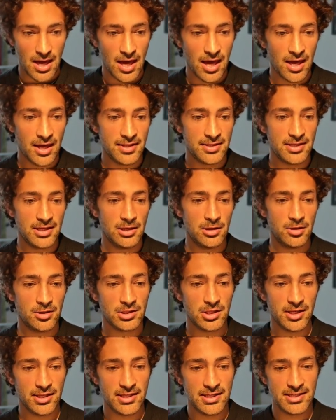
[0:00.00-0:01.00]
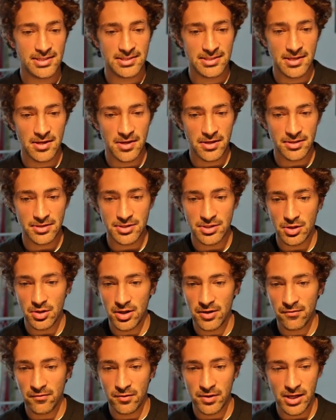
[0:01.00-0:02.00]
And it looks like it is done. So
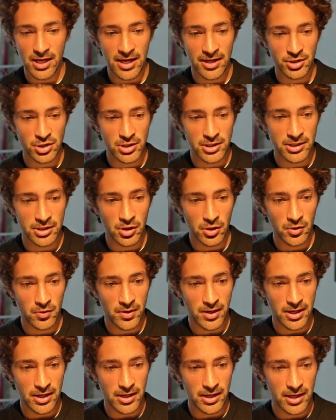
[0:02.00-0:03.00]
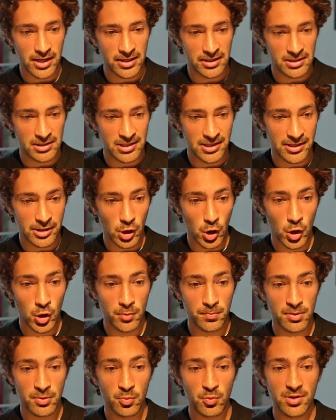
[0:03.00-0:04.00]
if we actually go here and click
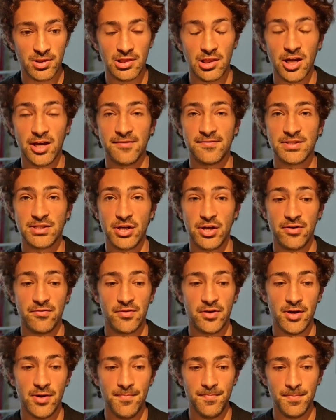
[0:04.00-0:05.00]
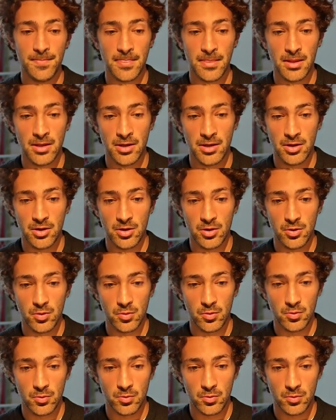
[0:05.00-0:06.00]
open with live server,
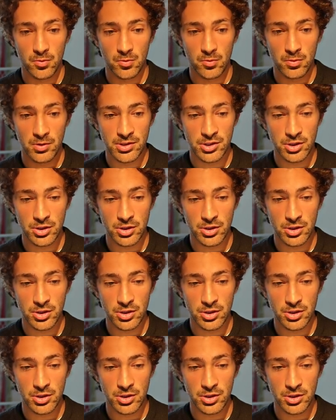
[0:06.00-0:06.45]
we